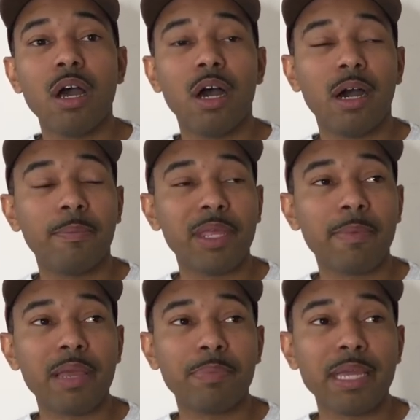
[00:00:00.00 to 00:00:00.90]
Um, they
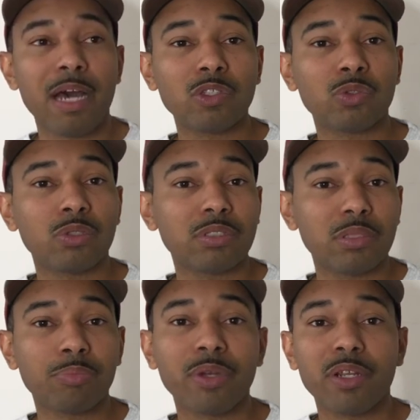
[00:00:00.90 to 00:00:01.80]
might be
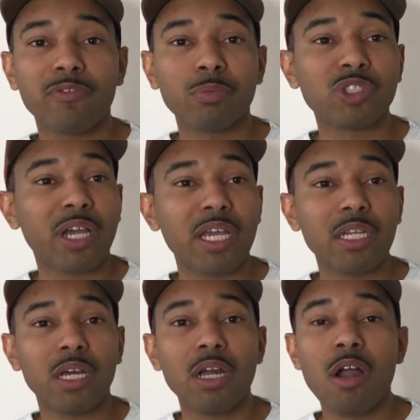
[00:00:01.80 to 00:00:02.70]
outsourcing printing from
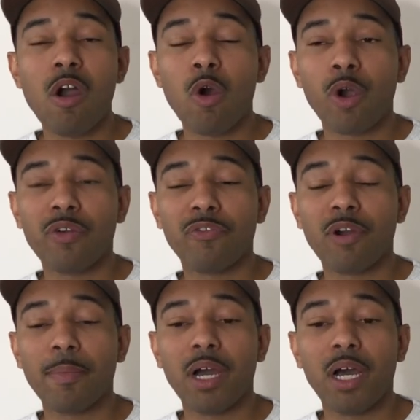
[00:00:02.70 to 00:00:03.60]
China or
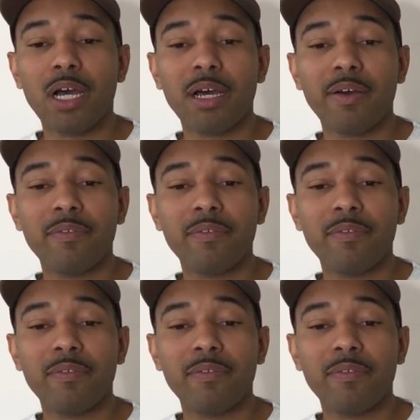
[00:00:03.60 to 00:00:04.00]
from uh,